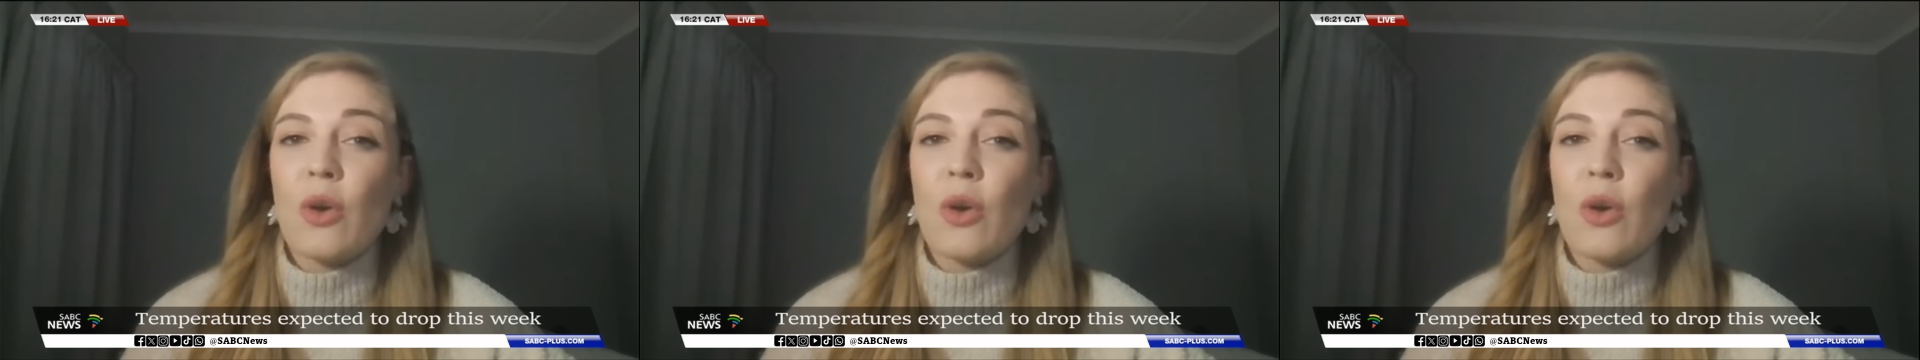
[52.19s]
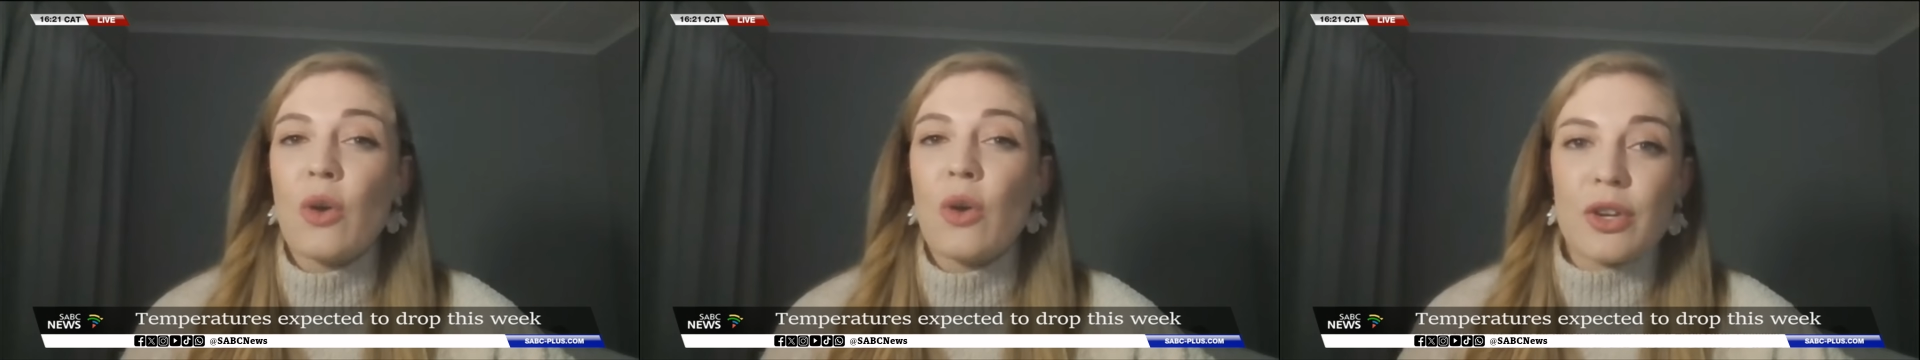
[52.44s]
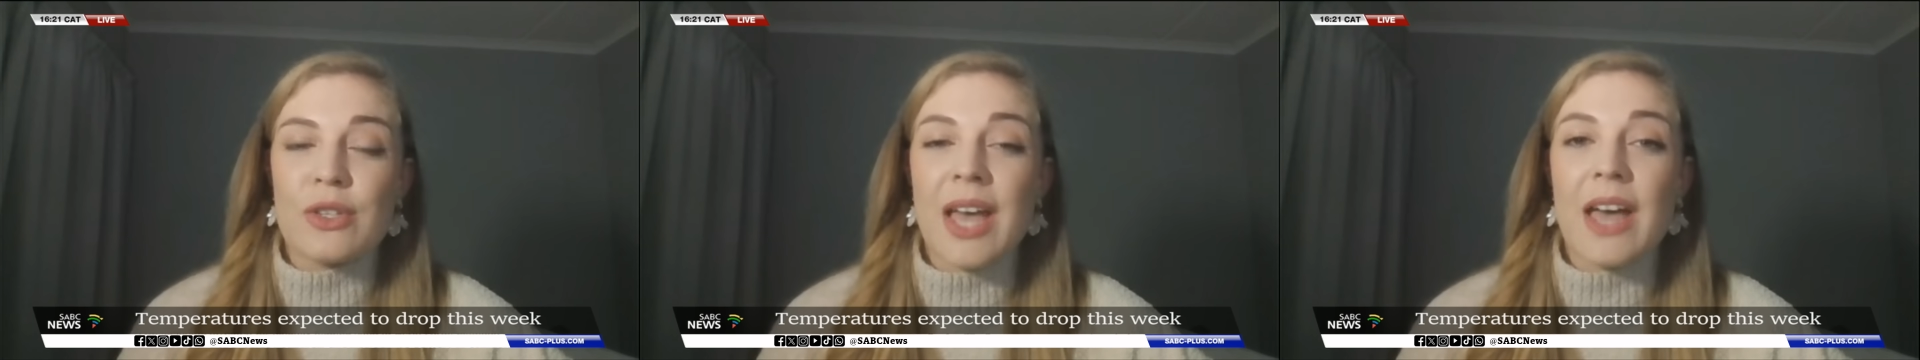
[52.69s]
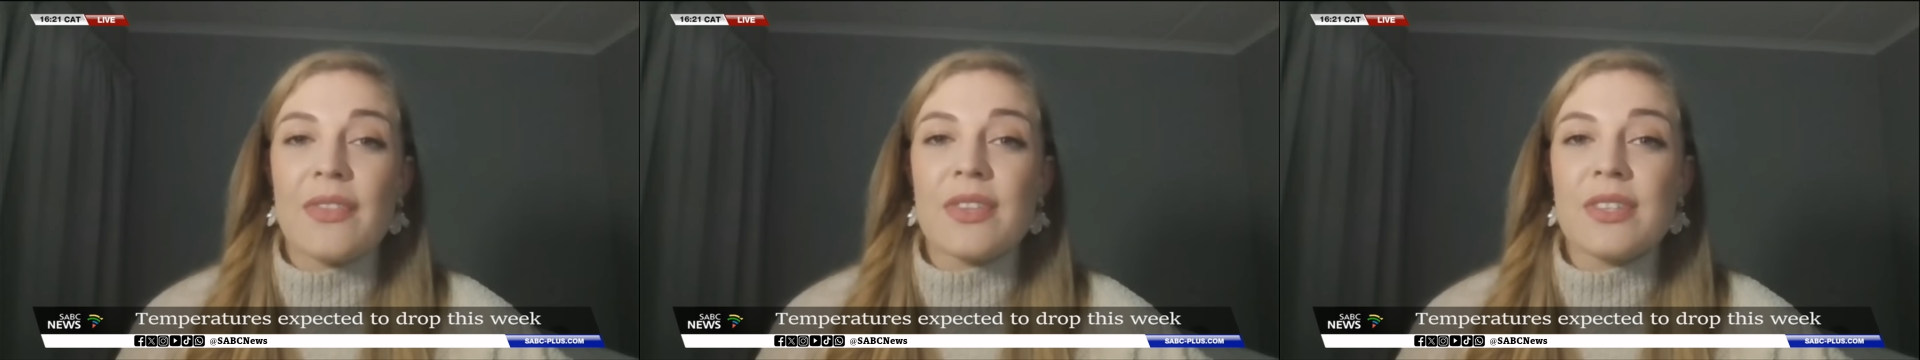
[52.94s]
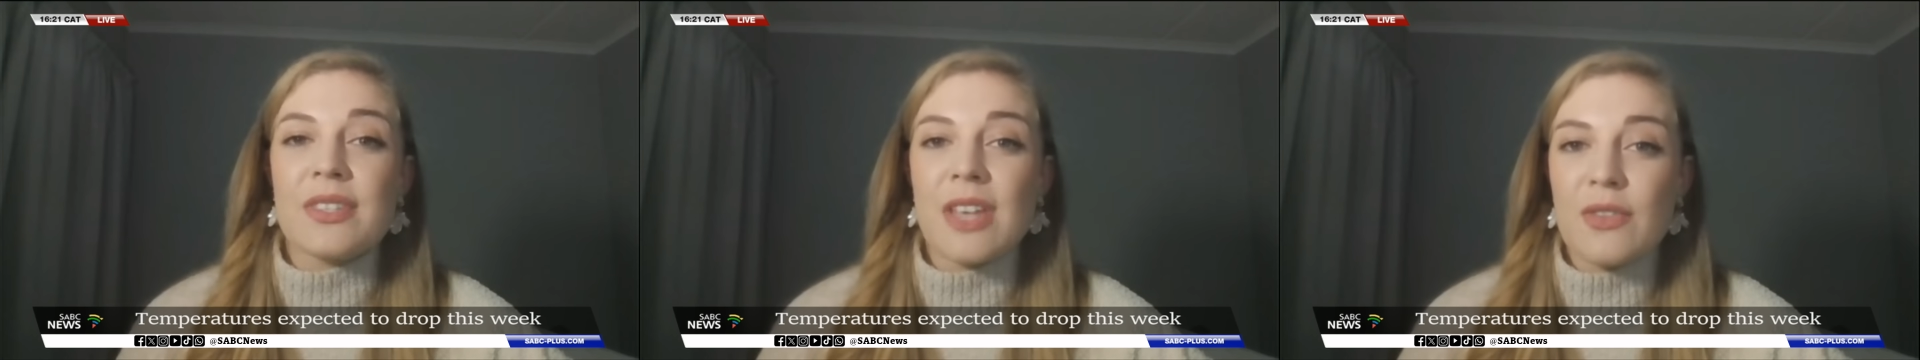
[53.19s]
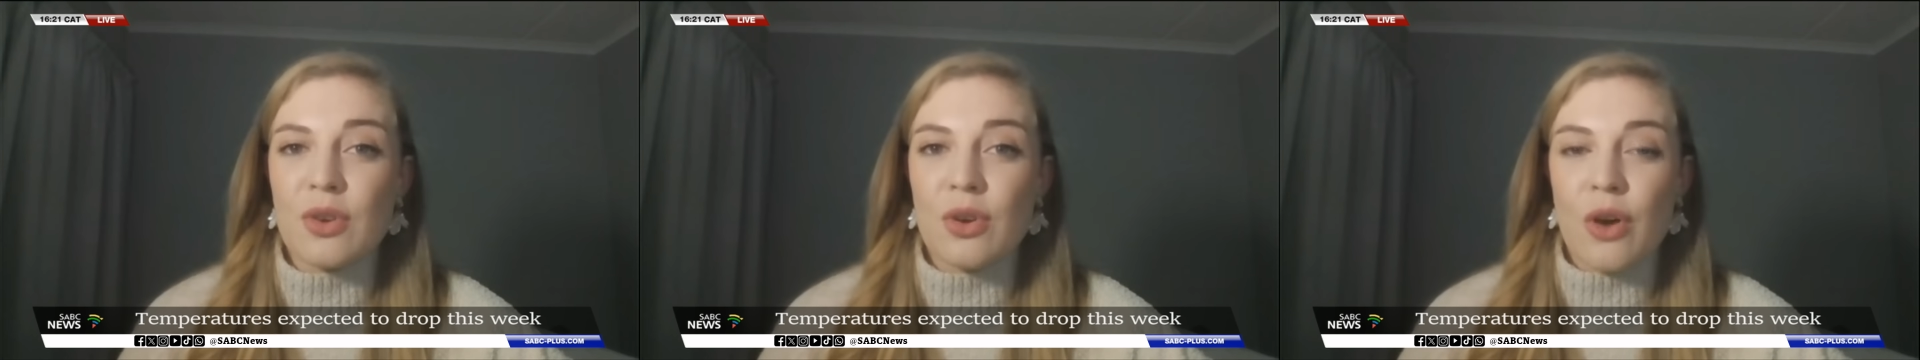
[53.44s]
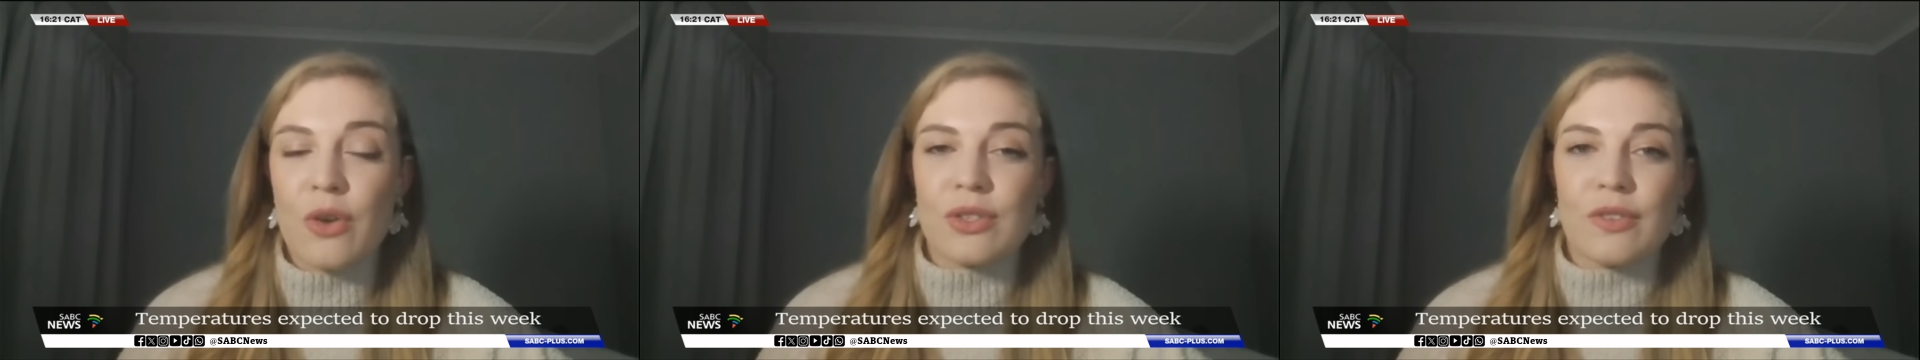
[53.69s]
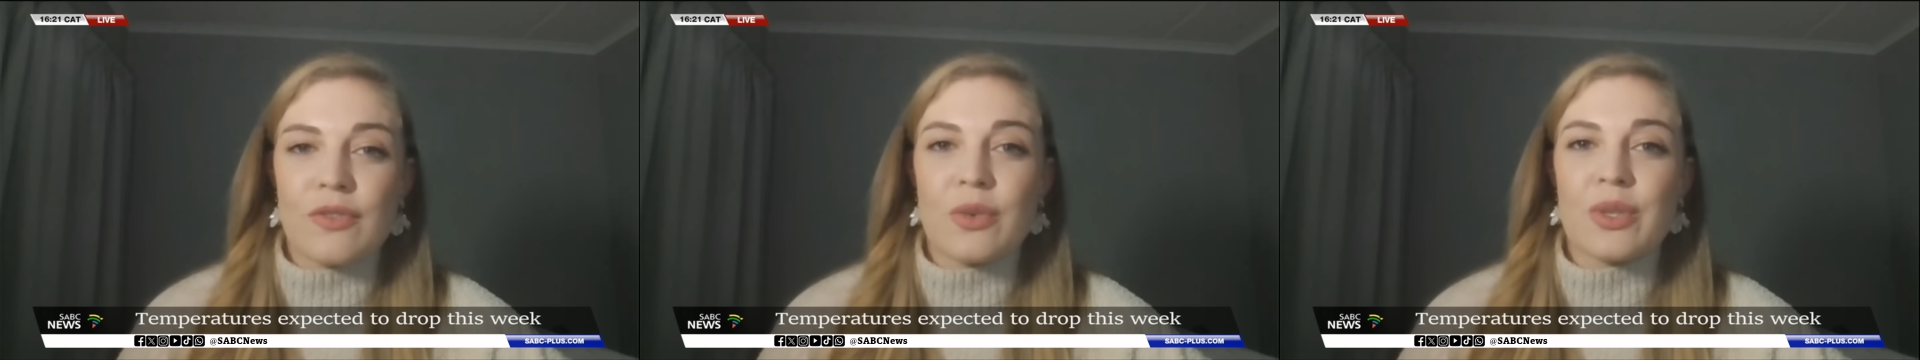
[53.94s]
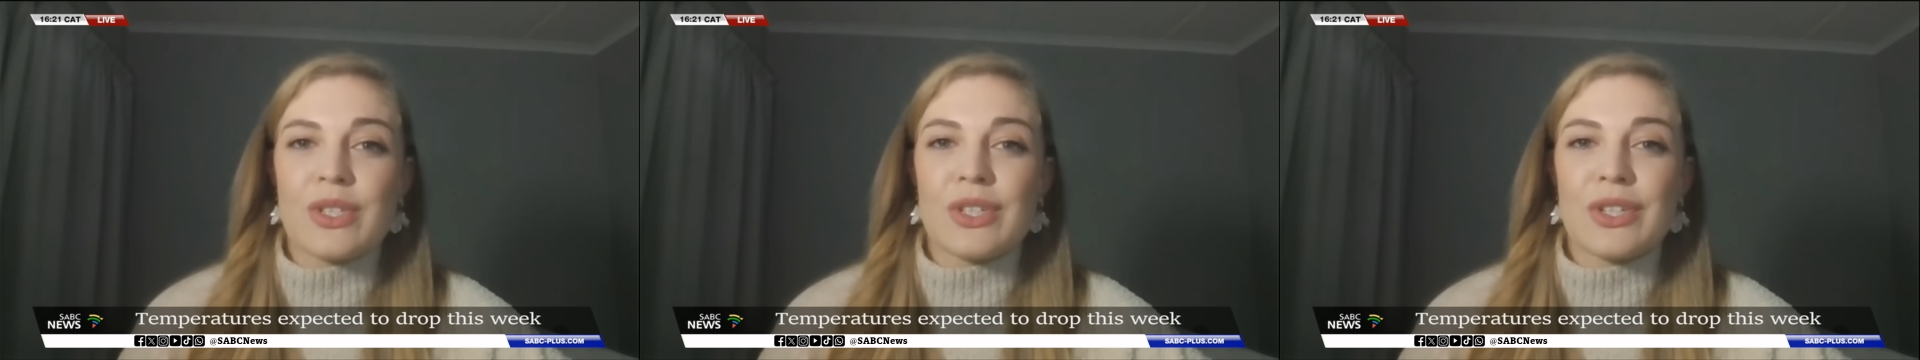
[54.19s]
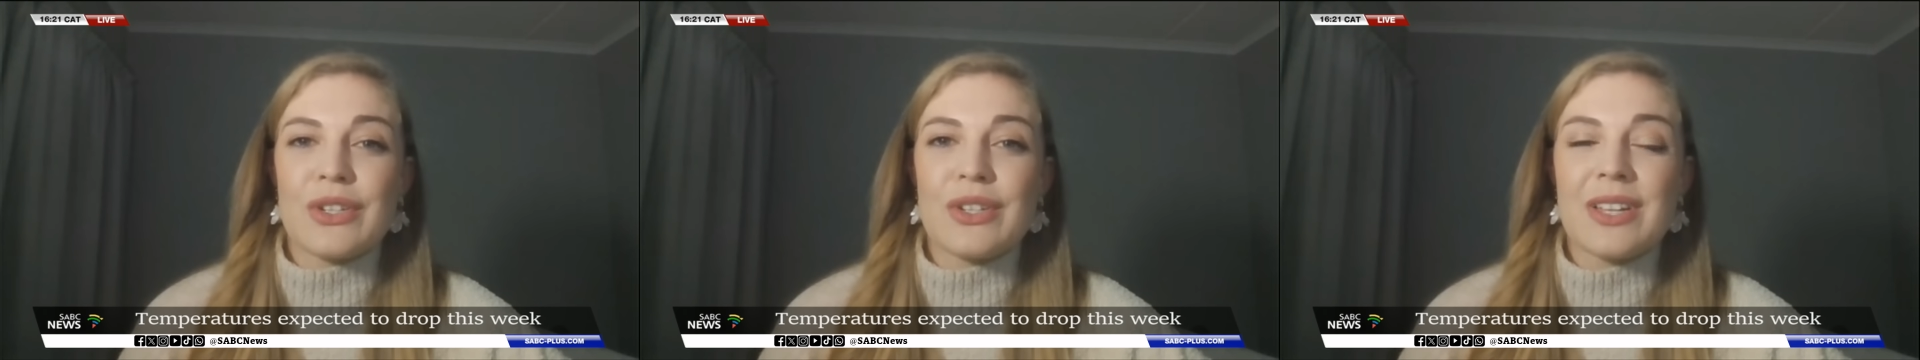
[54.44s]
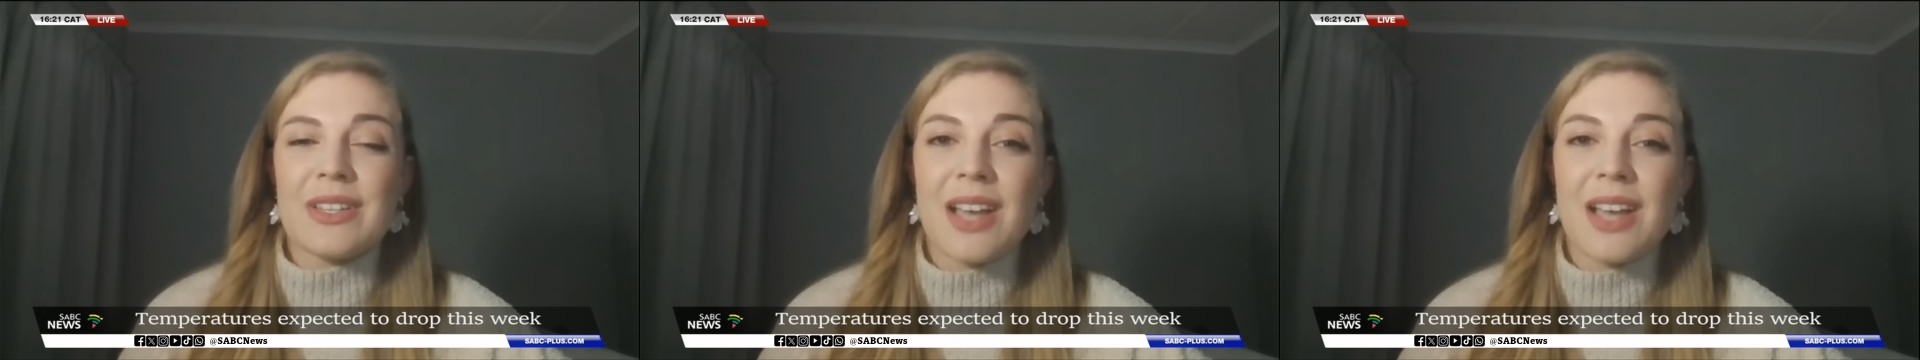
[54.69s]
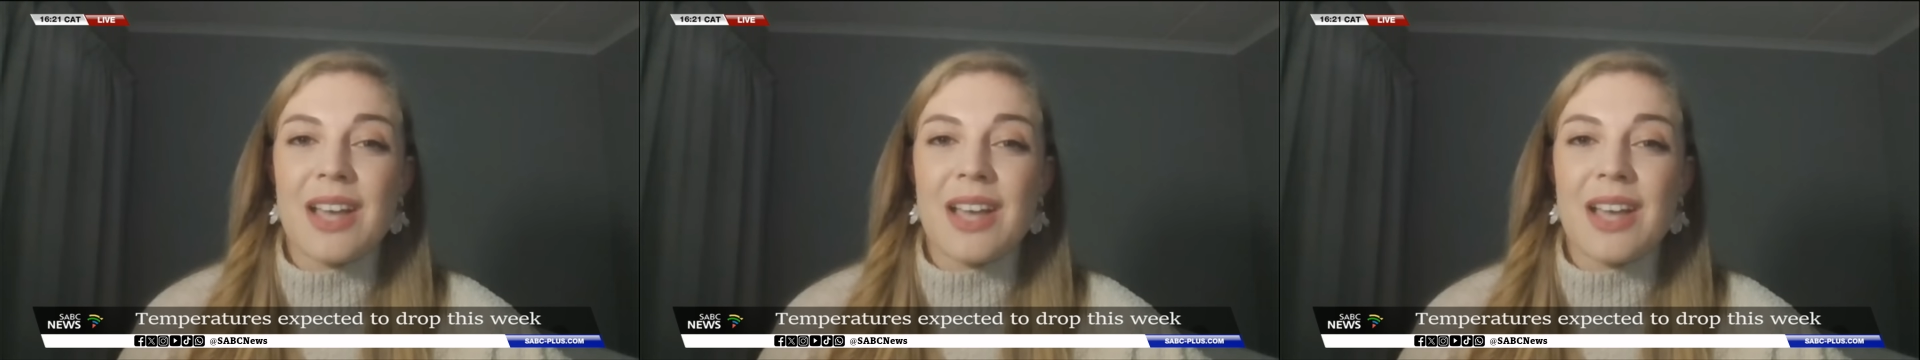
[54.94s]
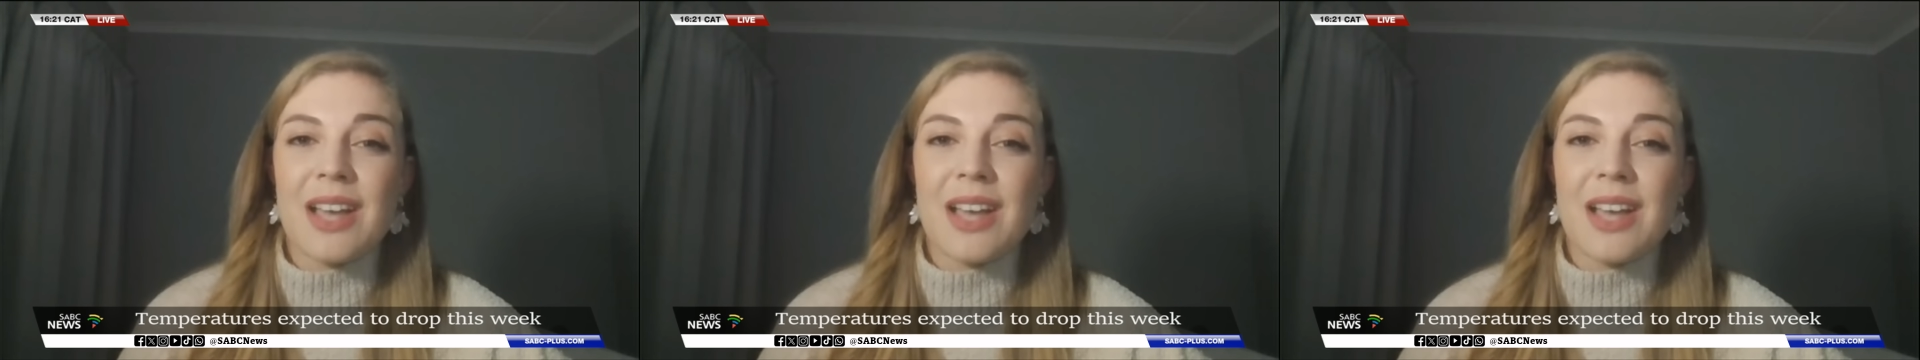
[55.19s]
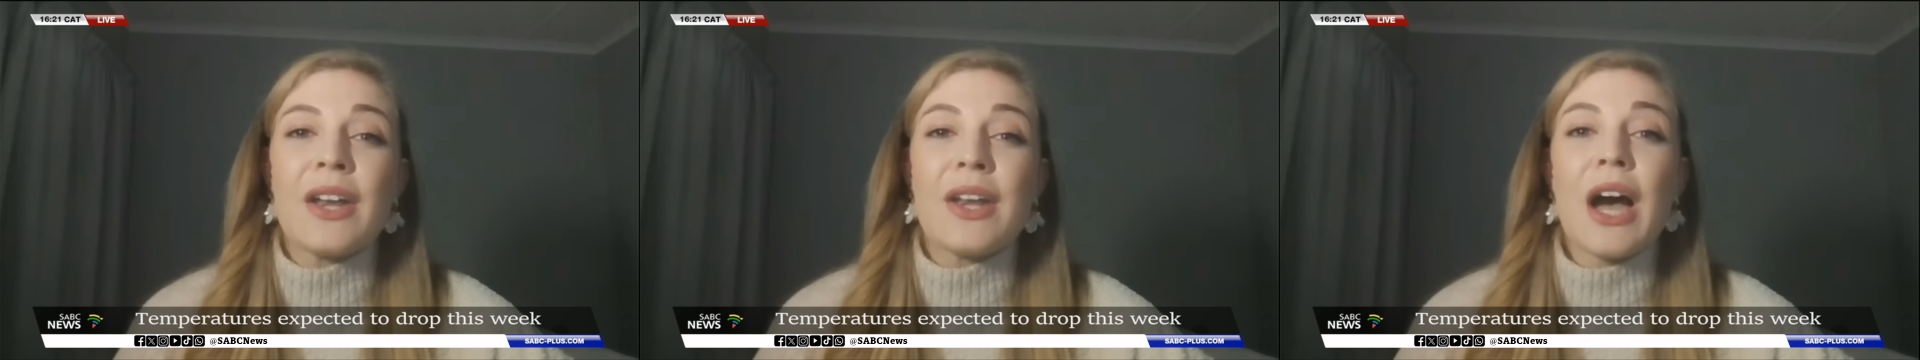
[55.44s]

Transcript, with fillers: along the Wild Coast and the southern coast of KwaZulu-Natal.